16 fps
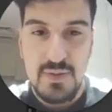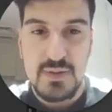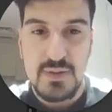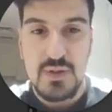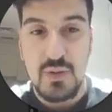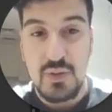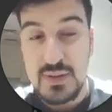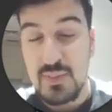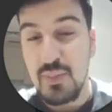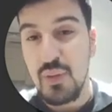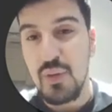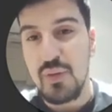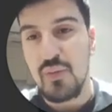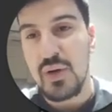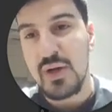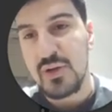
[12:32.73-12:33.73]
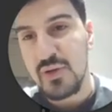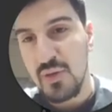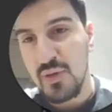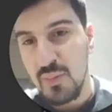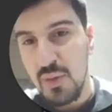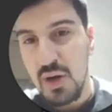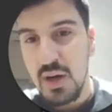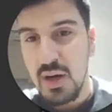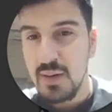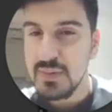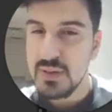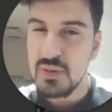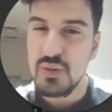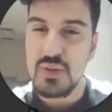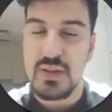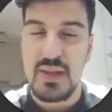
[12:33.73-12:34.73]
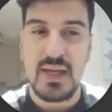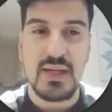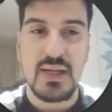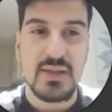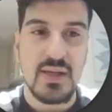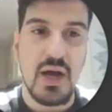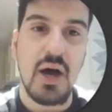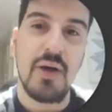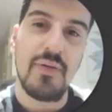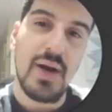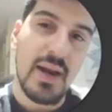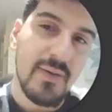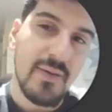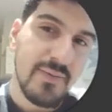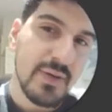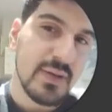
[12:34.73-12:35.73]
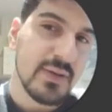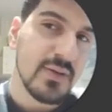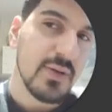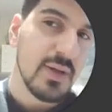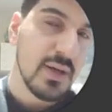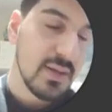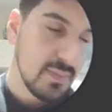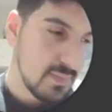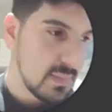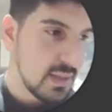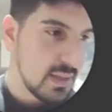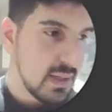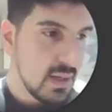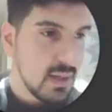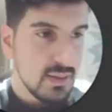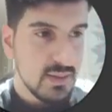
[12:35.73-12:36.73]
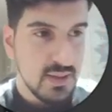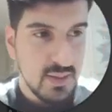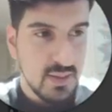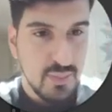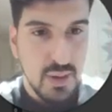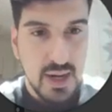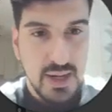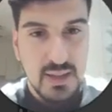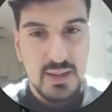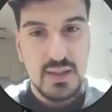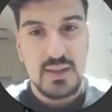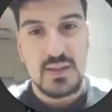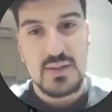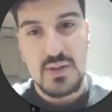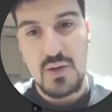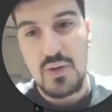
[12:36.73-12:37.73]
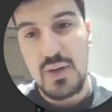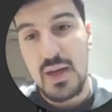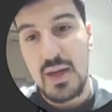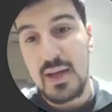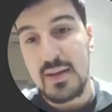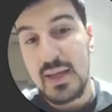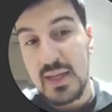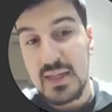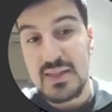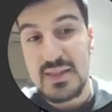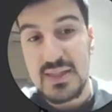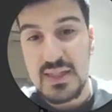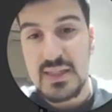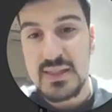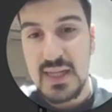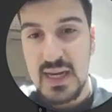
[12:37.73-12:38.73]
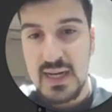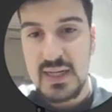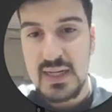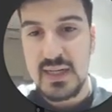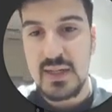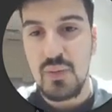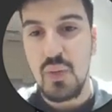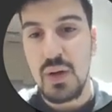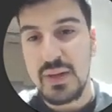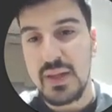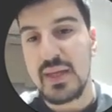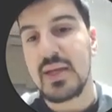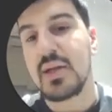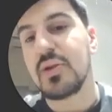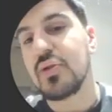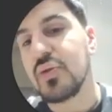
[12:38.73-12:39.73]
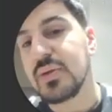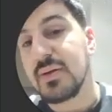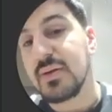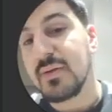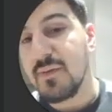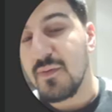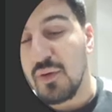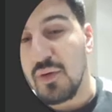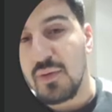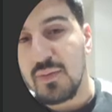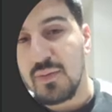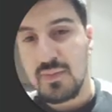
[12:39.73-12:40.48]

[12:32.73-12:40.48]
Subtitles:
So it's important when you're doing mockups, do things that are relevant to the brand so that they could see exactly what they could use it for.